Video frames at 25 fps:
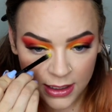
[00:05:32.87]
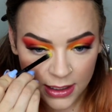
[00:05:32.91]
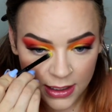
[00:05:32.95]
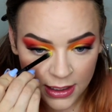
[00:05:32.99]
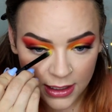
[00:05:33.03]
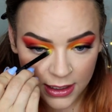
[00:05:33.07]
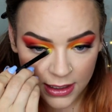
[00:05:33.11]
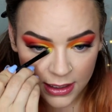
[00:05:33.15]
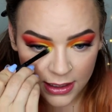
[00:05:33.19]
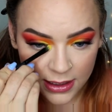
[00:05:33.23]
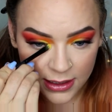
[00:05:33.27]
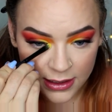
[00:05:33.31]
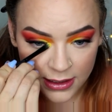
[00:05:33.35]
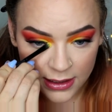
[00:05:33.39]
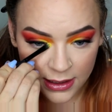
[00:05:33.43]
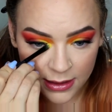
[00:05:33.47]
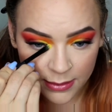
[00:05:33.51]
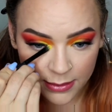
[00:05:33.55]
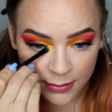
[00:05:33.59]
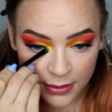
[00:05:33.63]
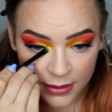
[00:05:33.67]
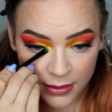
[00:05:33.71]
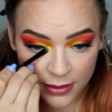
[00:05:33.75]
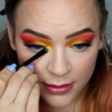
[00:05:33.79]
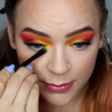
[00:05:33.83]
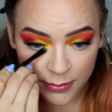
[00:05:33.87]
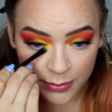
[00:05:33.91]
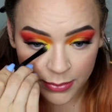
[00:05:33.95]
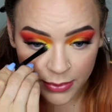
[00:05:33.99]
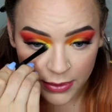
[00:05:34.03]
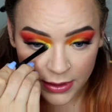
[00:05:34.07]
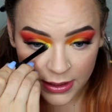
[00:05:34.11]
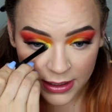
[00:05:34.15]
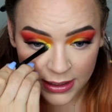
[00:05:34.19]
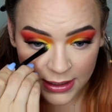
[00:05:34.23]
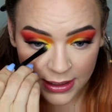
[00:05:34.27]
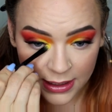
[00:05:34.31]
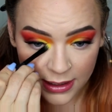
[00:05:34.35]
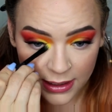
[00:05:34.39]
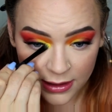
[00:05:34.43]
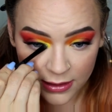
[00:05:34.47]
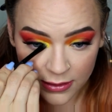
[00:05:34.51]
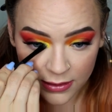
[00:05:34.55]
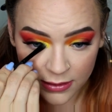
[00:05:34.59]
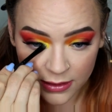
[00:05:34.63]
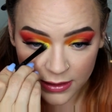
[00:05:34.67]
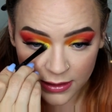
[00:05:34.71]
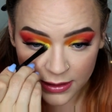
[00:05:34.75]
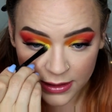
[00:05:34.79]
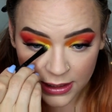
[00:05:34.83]
and I'm gonna bring that
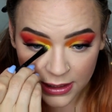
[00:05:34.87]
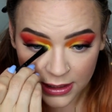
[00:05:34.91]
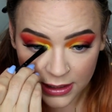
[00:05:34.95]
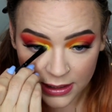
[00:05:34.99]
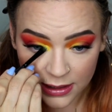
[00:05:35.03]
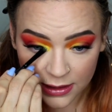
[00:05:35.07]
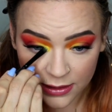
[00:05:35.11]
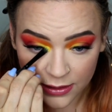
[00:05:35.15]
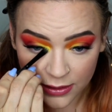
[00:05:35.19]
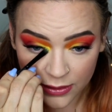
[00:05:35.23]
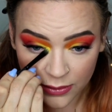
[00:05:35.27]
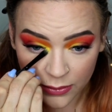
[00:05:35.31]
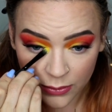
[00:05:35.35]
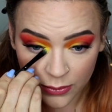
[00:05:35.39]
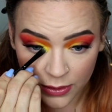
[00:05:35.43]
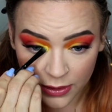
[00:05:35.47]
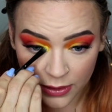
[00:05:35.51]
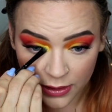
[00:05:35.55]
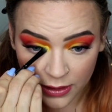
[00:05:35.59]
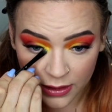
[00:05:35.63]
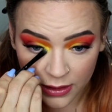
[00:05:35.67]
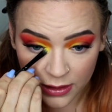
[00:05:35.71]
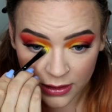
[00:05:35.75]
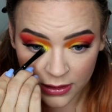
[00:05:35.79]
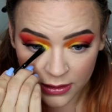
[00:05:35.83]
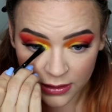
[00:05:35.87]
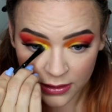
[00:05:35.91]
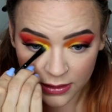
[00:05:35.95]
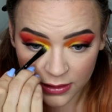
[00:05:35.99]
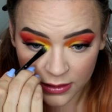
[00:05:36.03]
on the inner corner